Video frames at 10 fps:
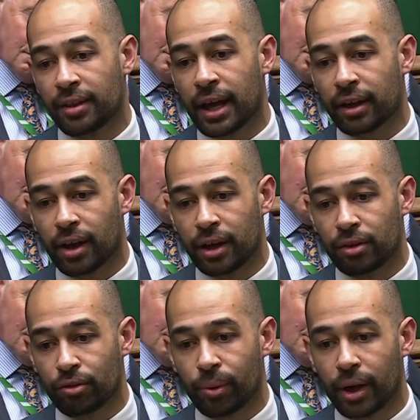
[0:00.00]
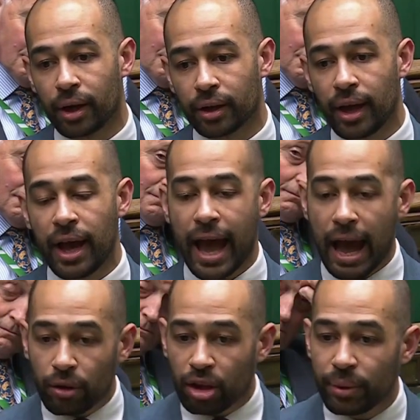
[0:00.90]
that kind of work,
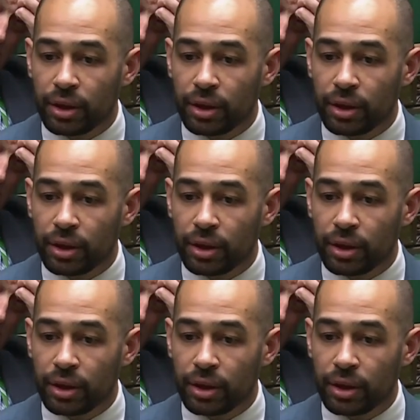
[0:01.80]
how can